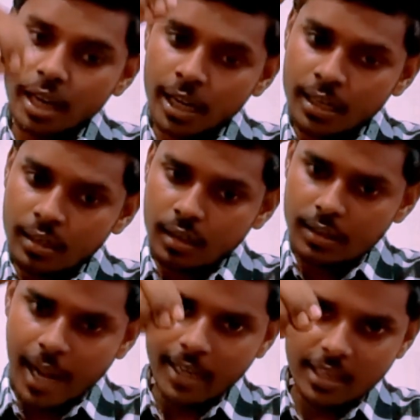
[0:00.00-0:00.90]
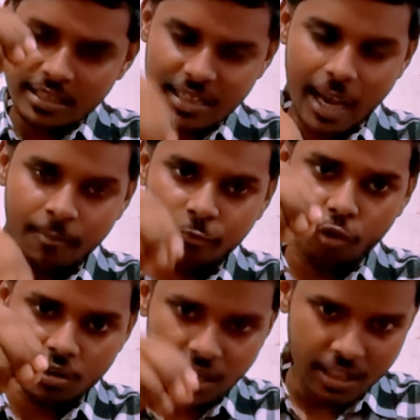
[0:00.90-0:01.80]
in that exam
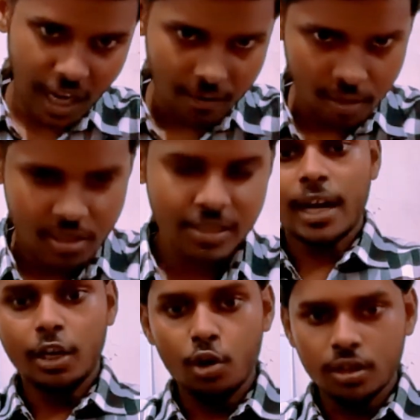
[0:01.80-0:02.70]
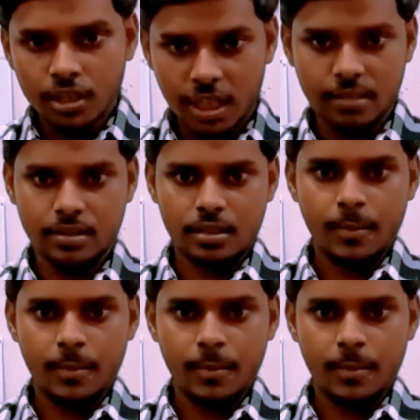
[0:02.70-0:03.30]
for 3 hours and doing the things.